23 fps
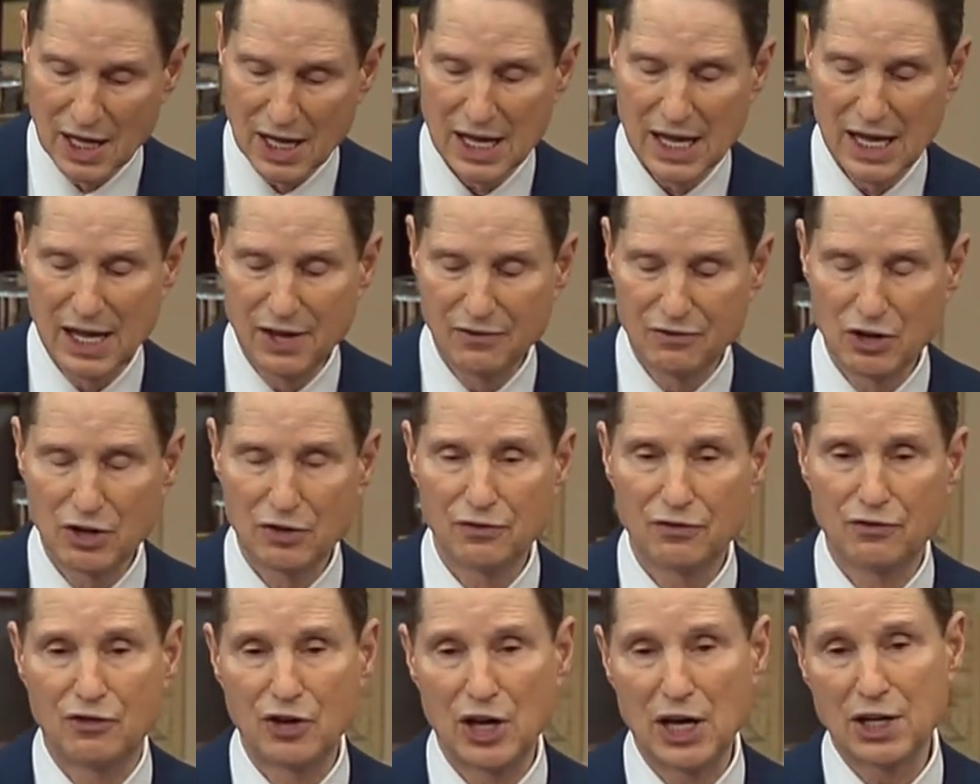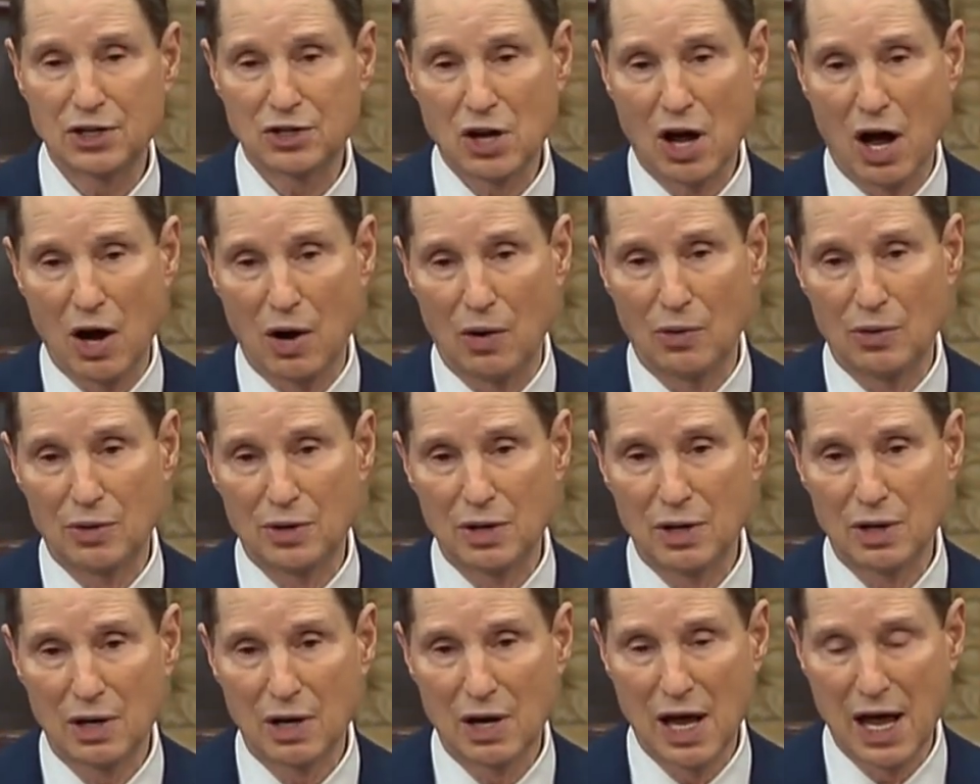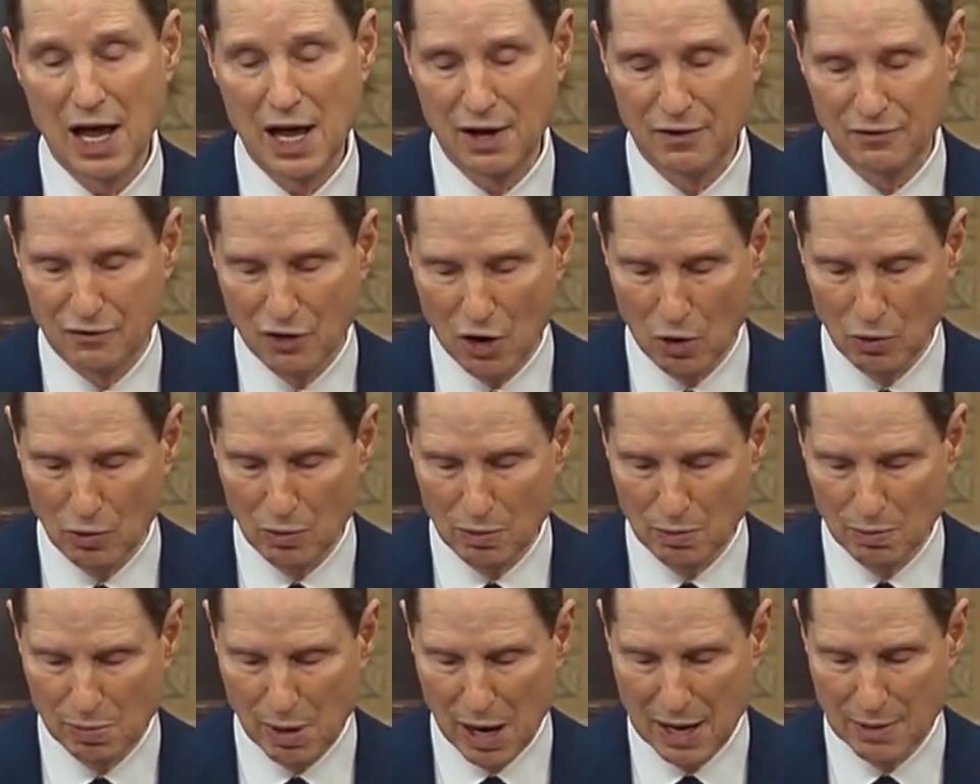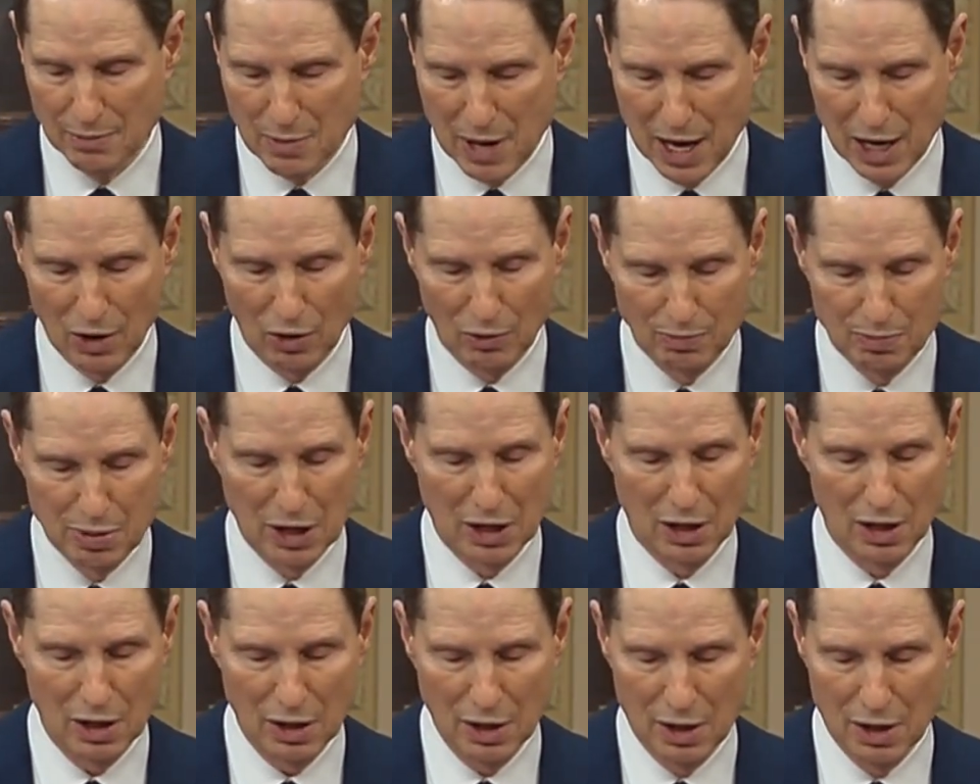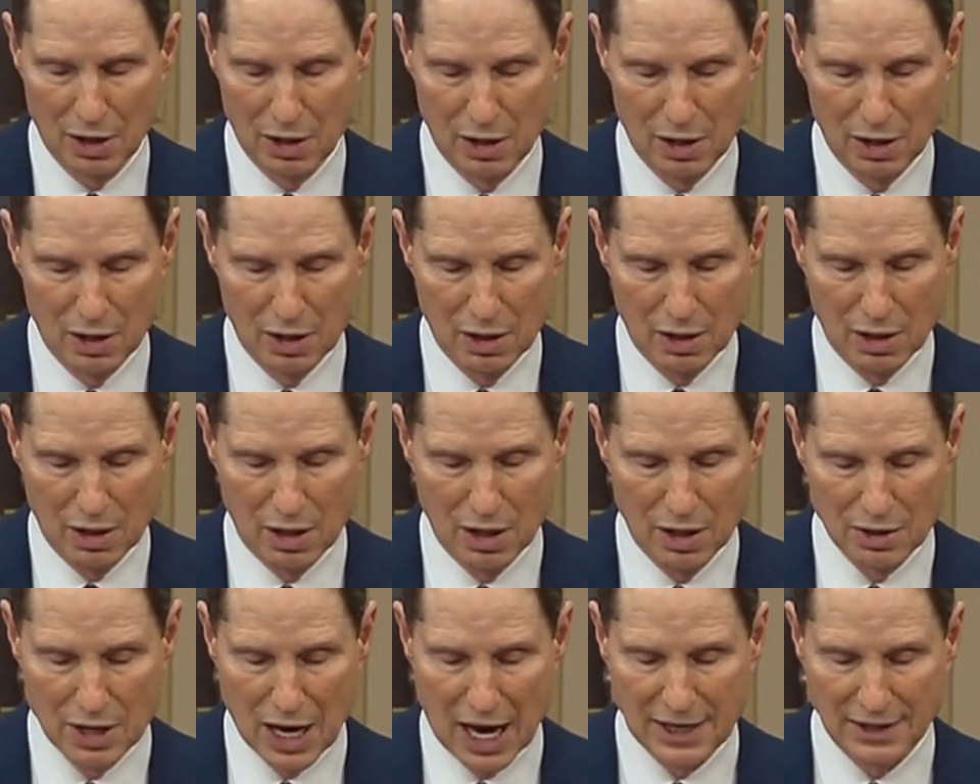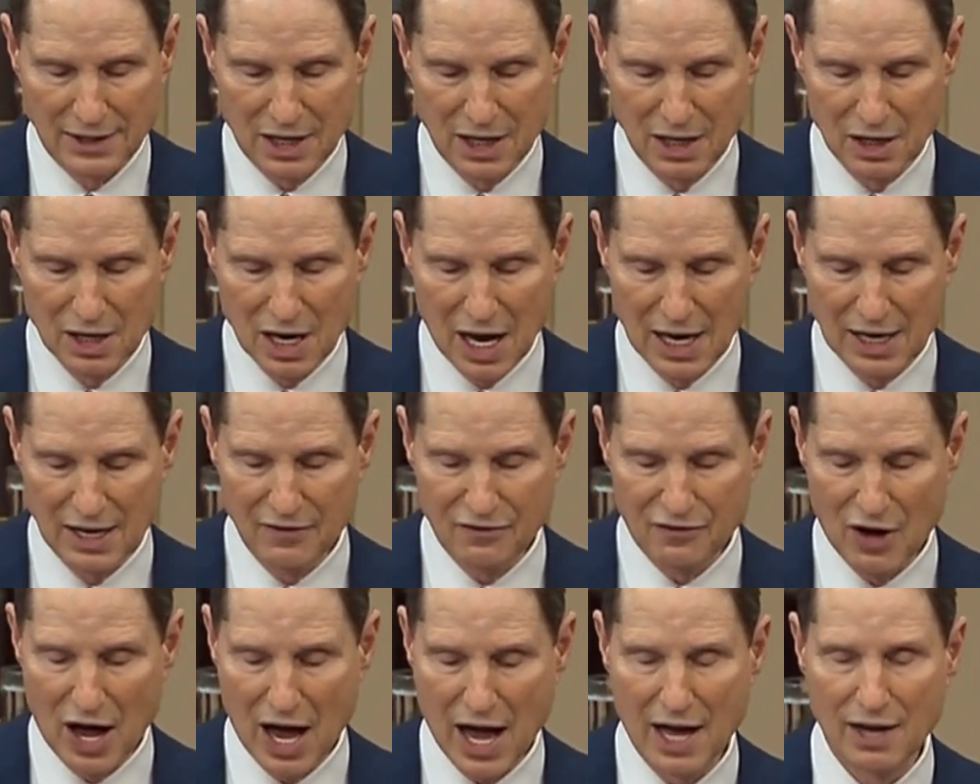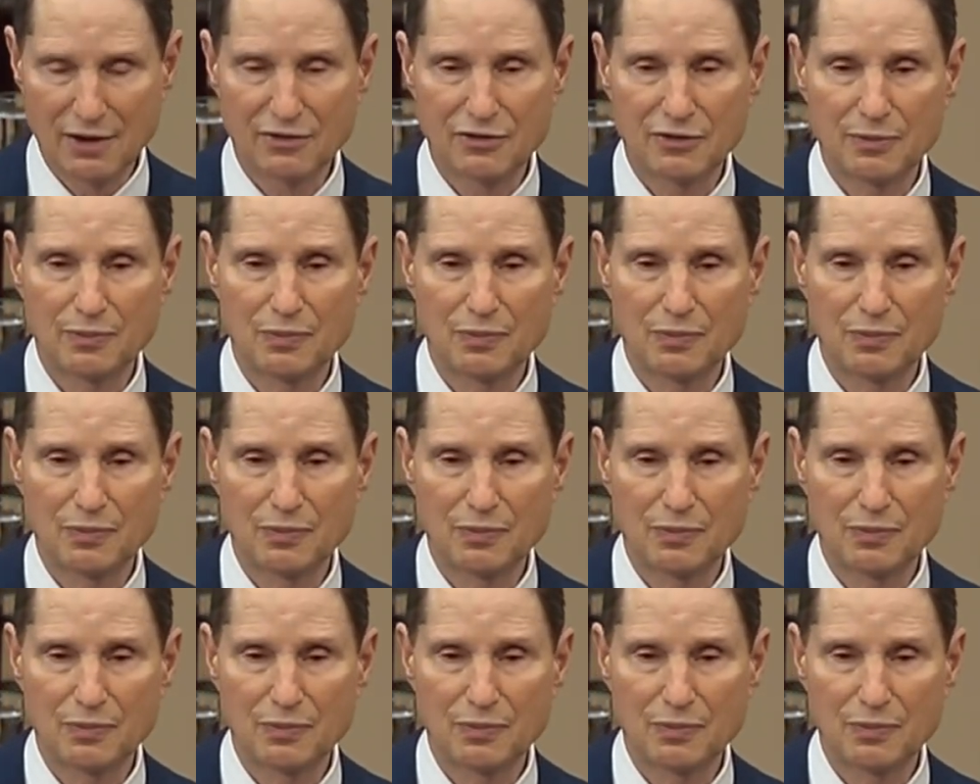even vetoed a vote by mail bill in 1995.